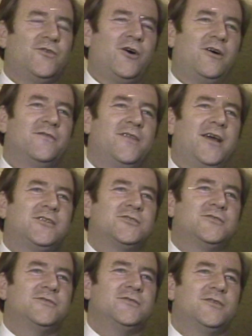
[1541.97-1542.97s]
Jerry
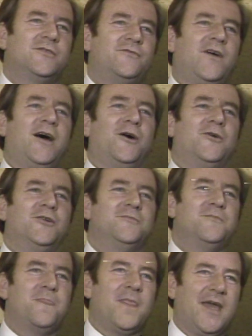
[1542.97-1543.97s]
Falwell held a moral
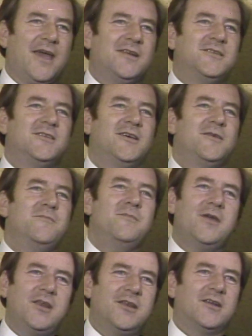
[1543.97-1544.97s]
majority rally on the
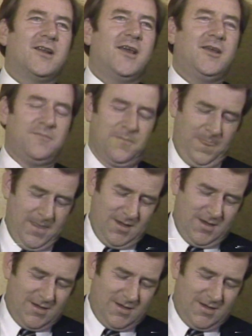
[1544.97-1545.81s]
State House steps.